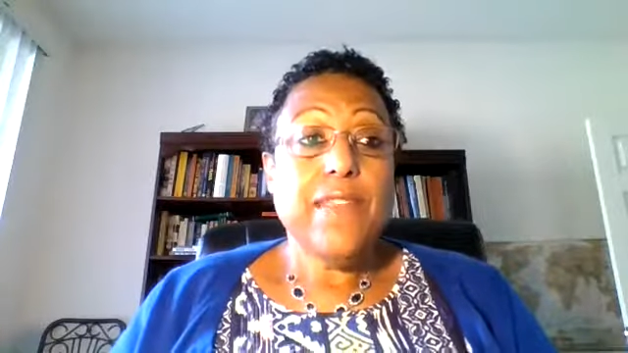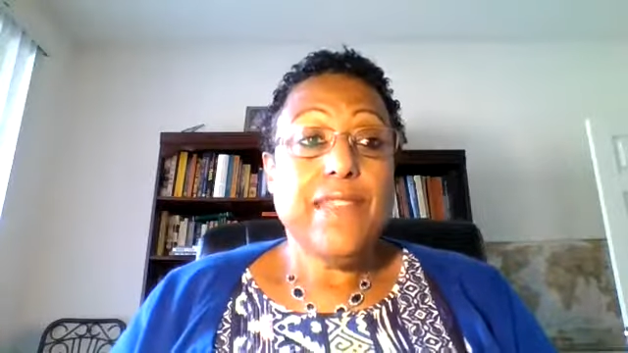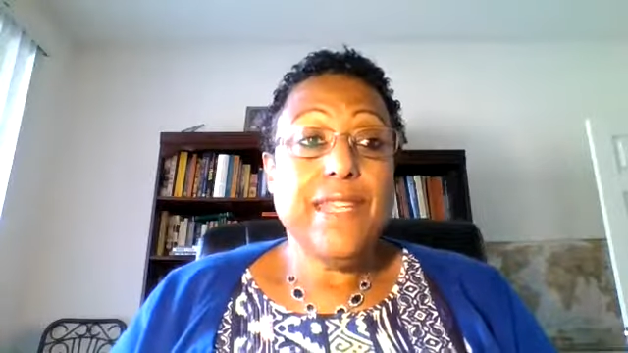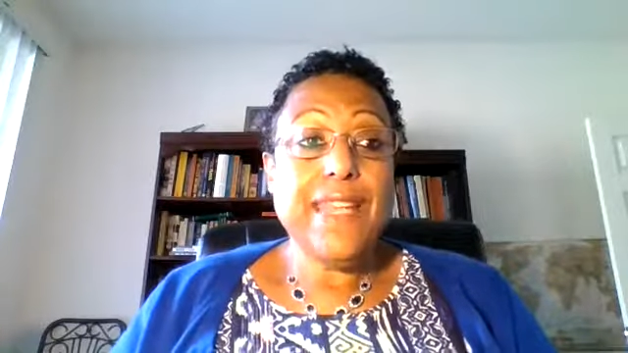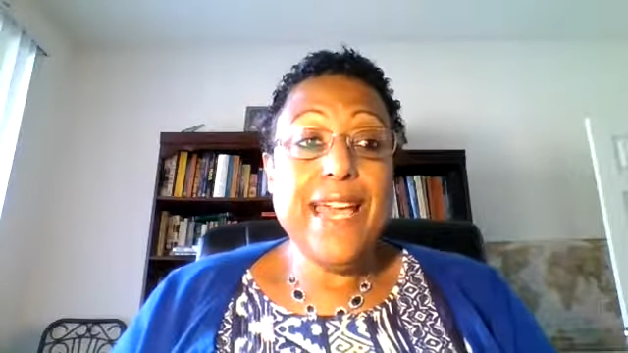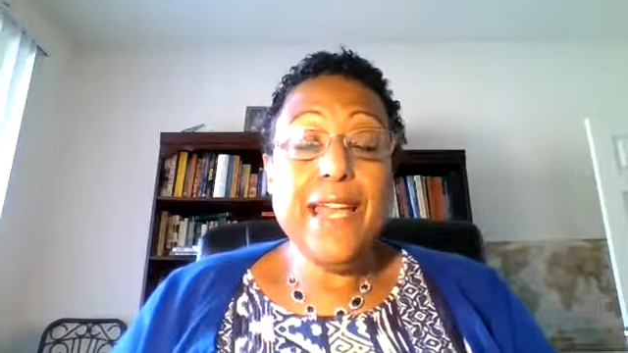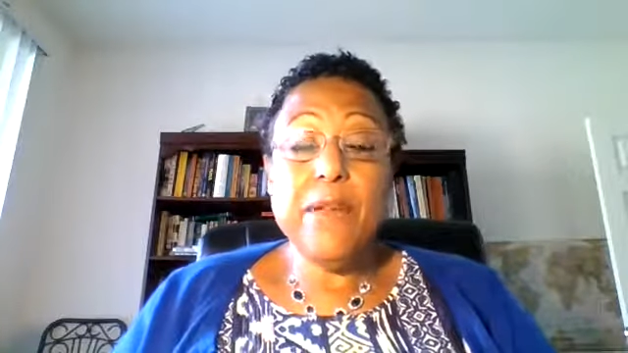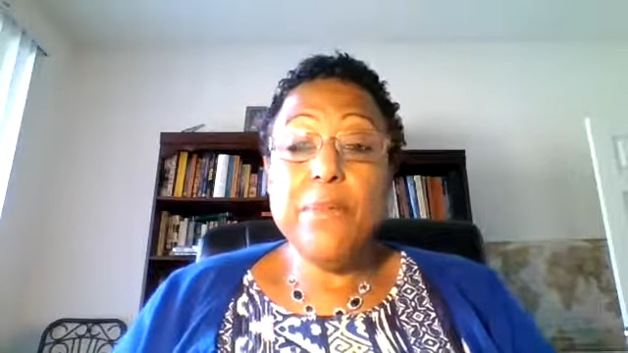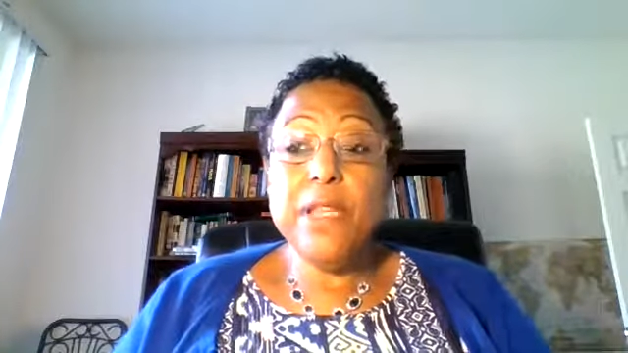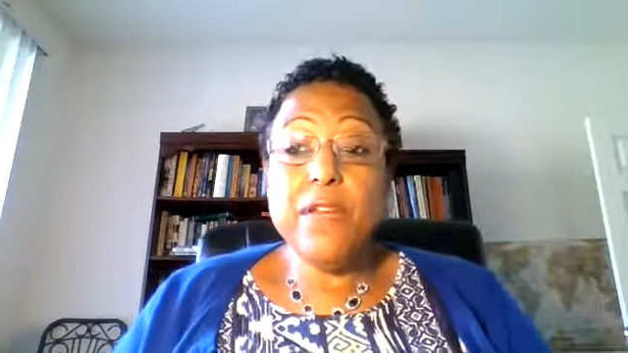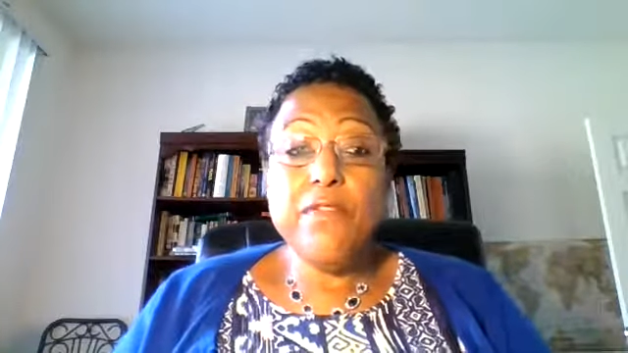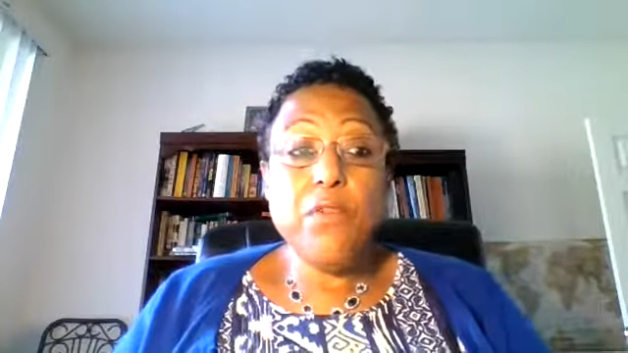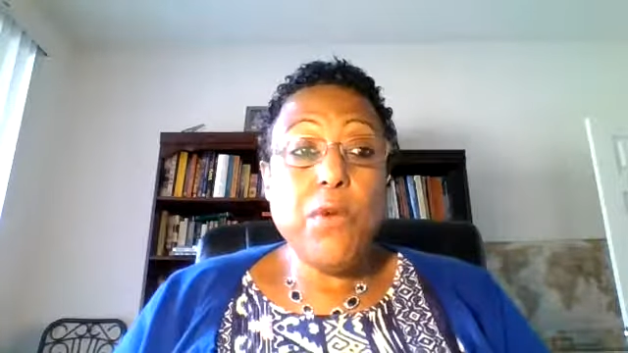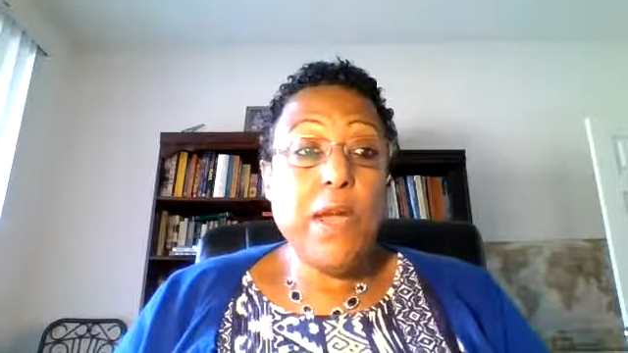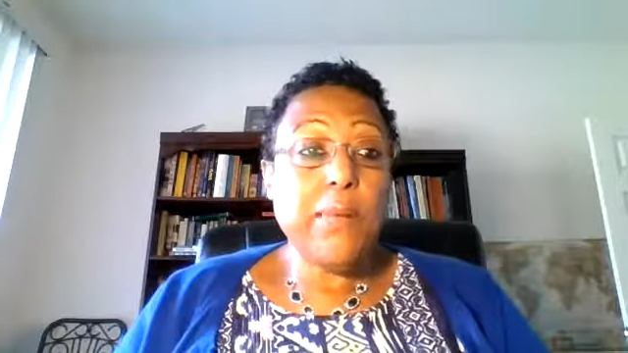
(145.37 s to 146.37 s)
the anatomy
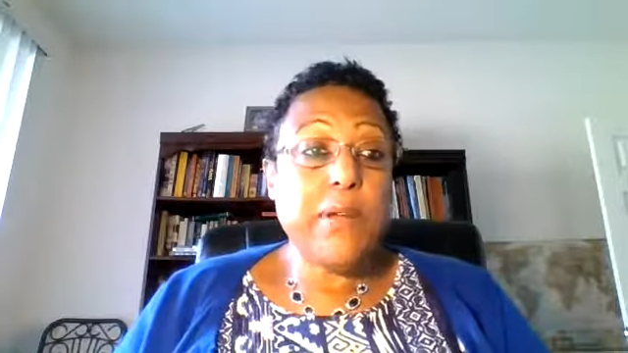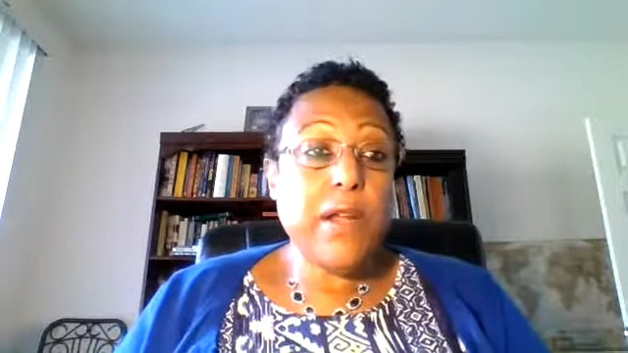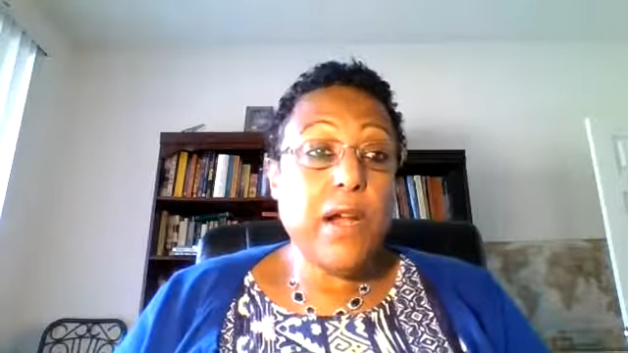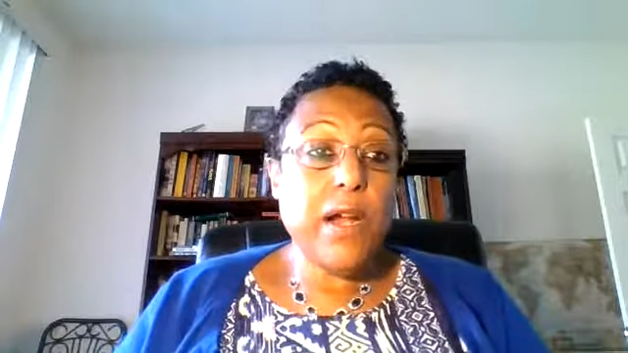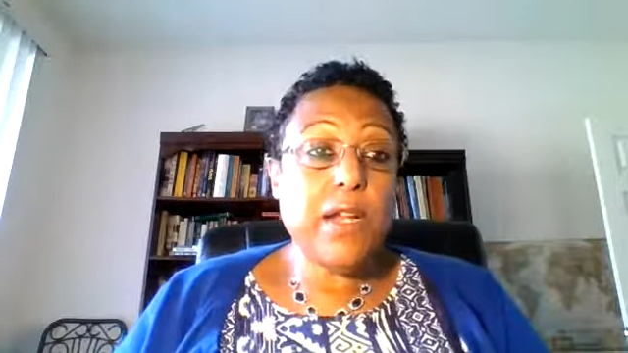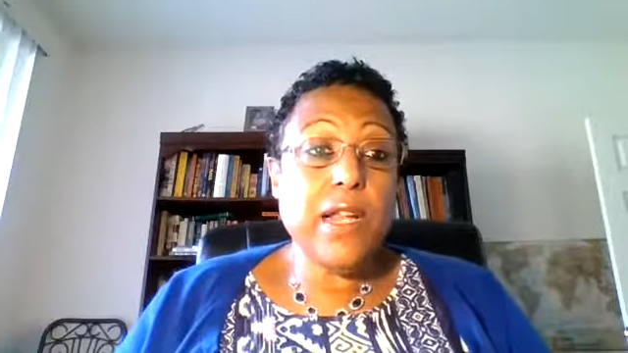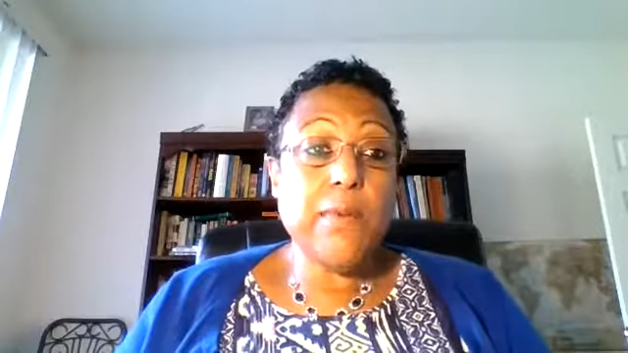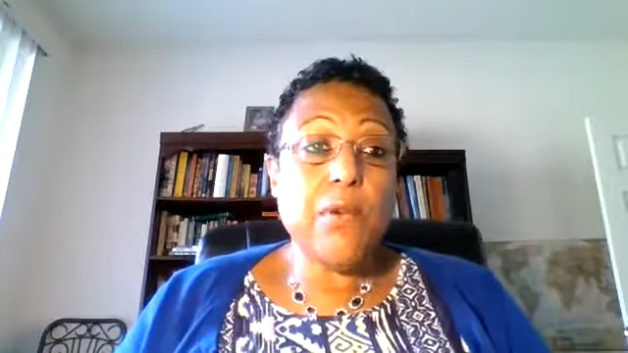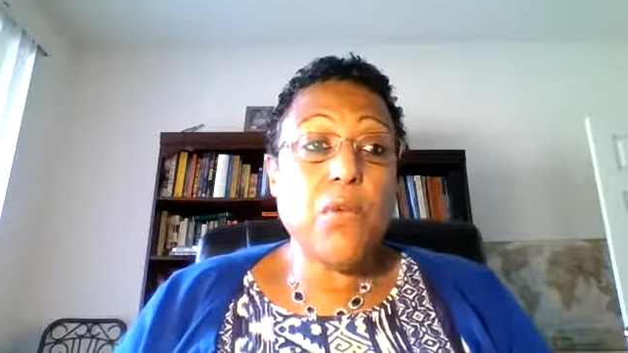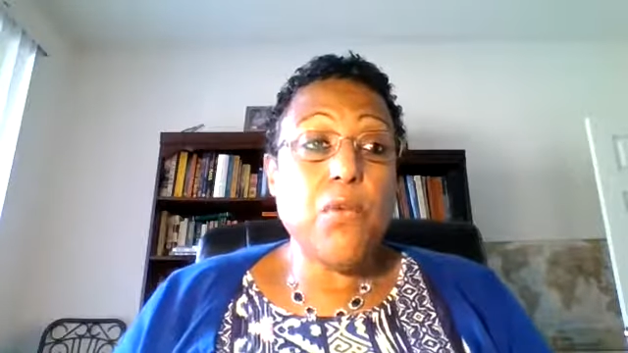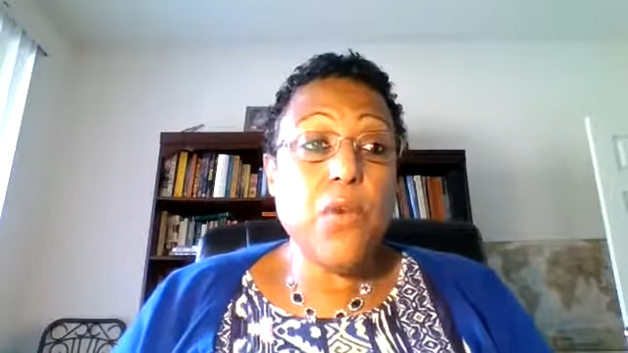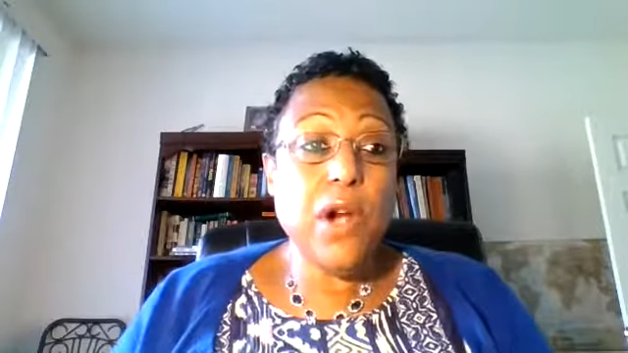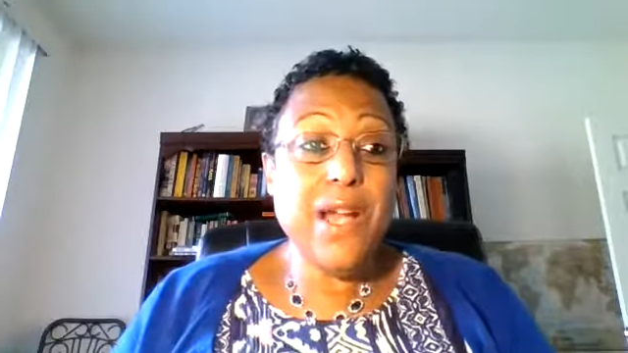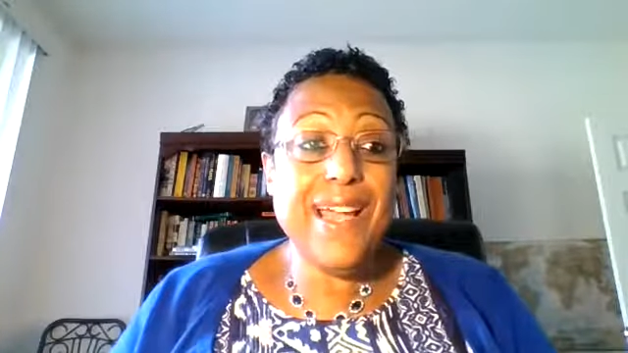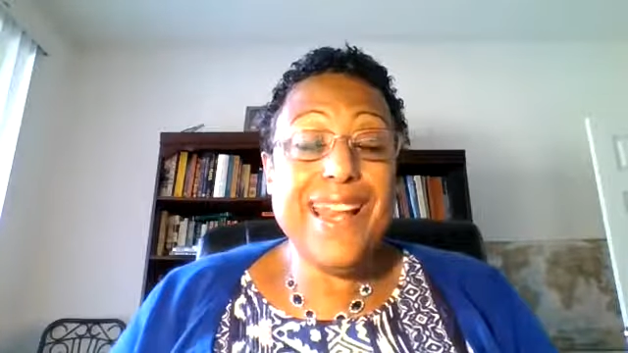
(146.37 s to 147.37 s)
of a webinar, number
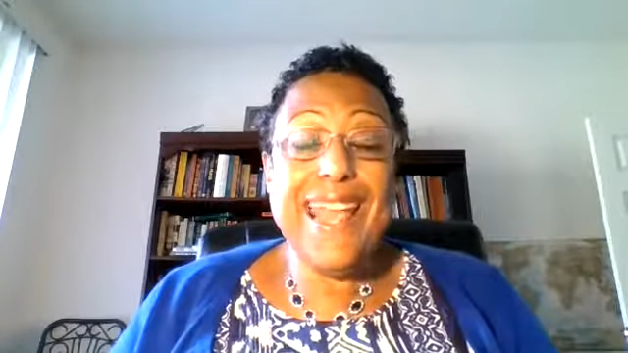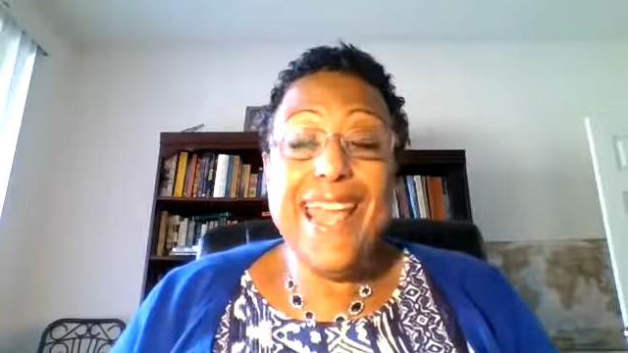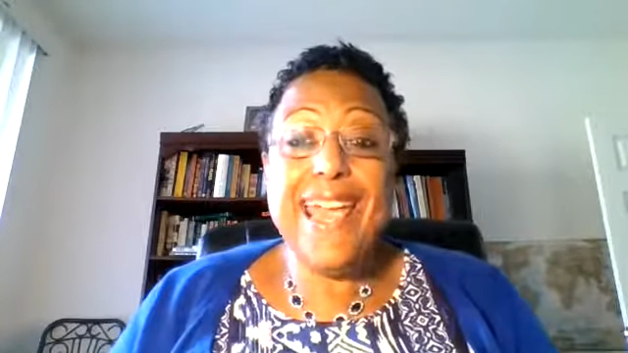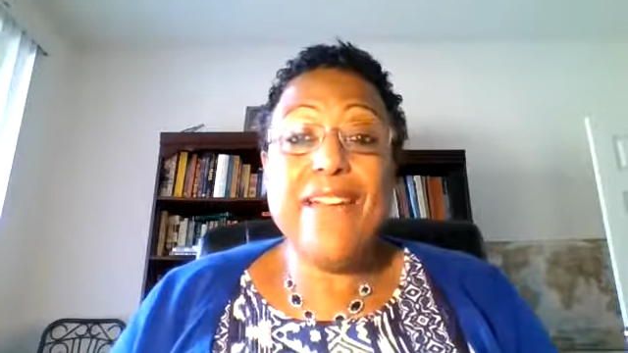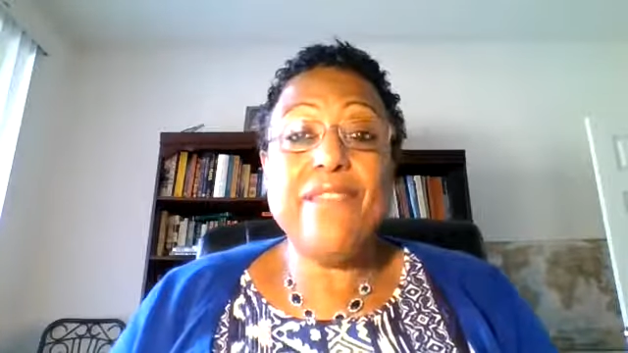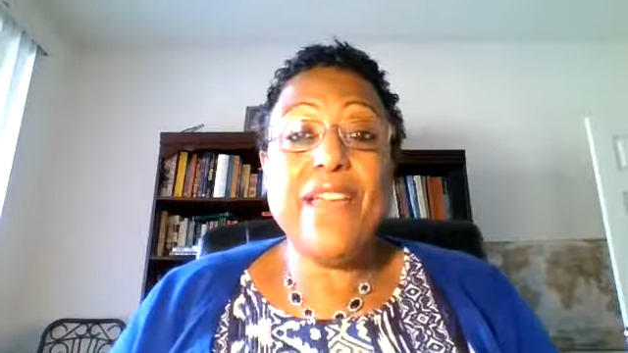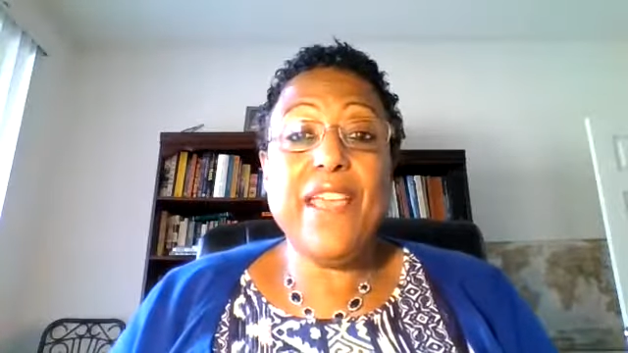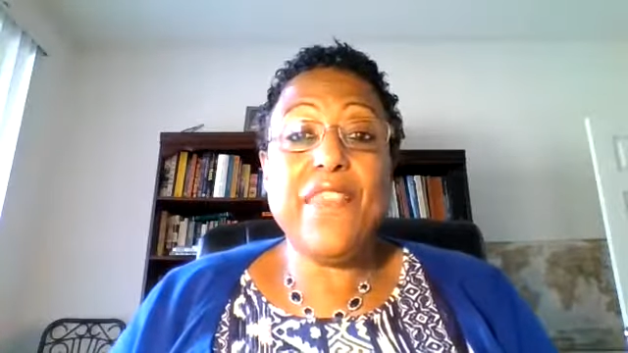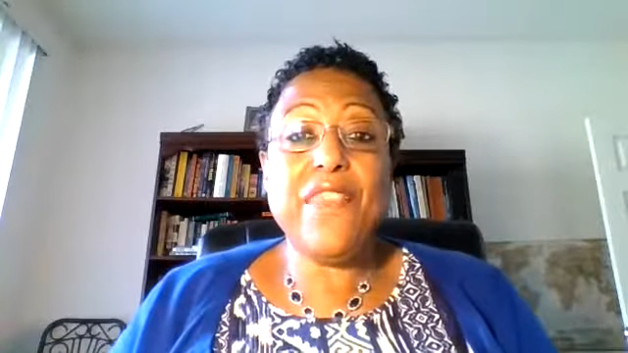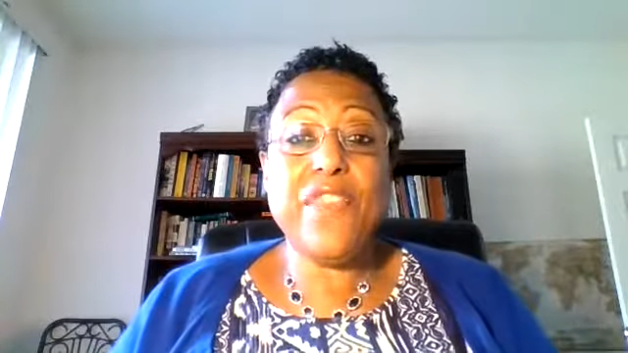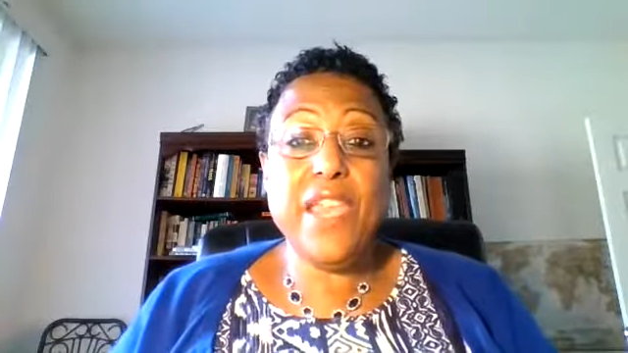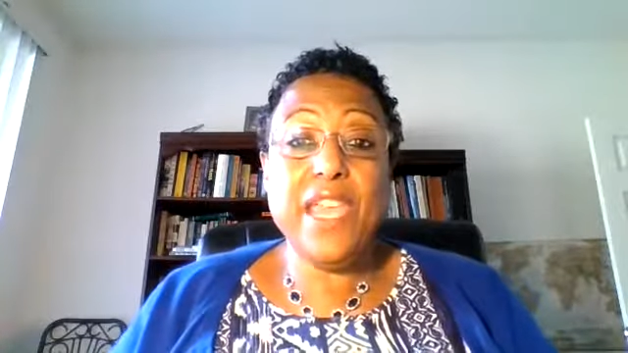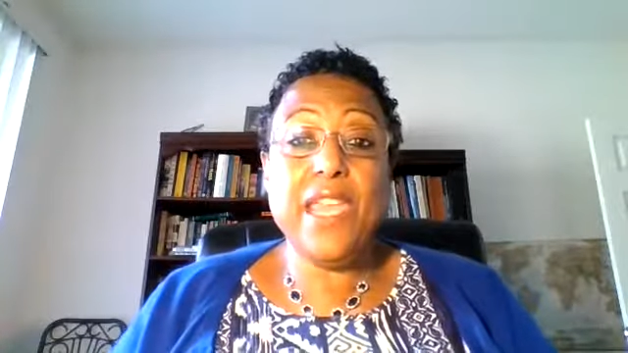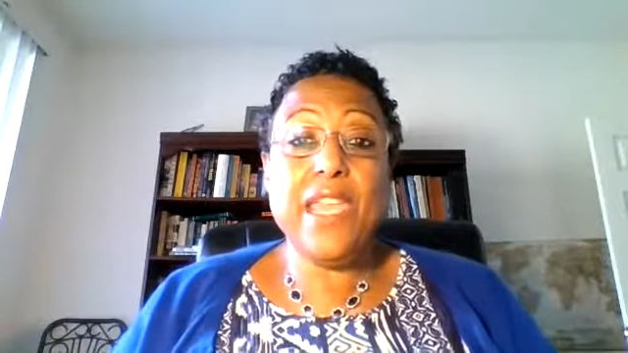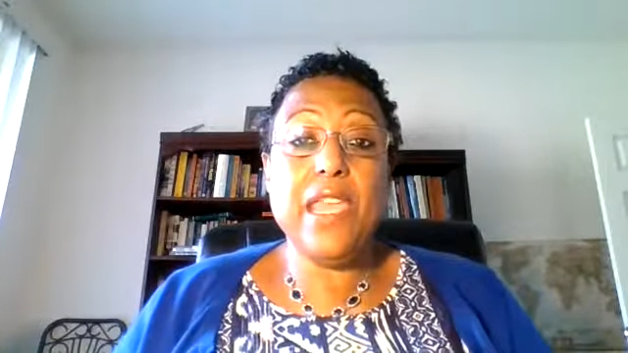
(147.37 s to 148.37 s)
1, have a
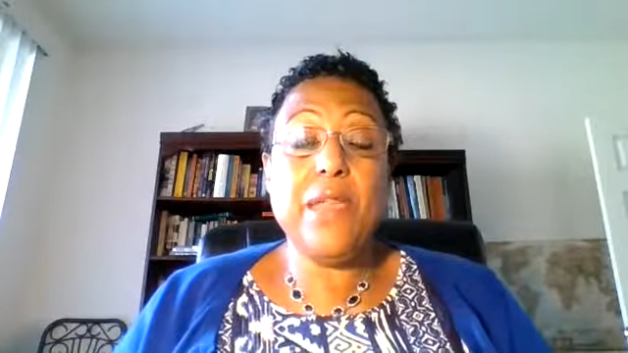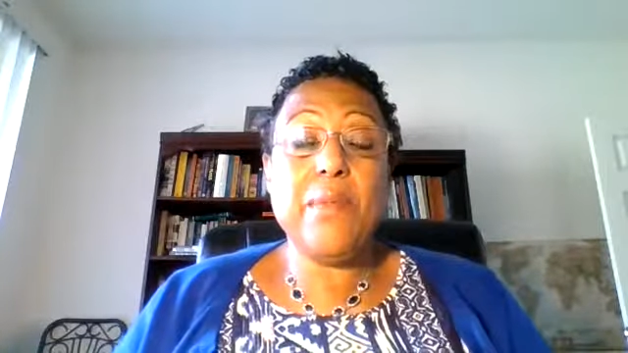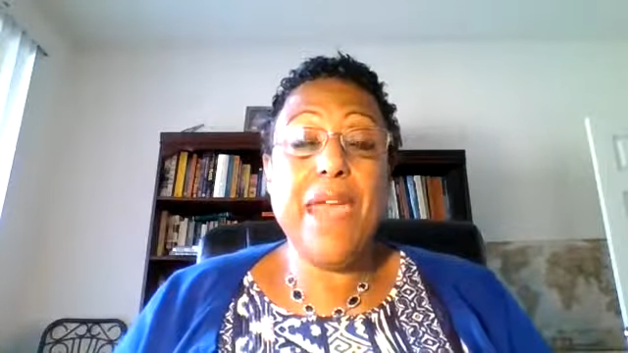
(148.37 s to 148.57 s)
theme.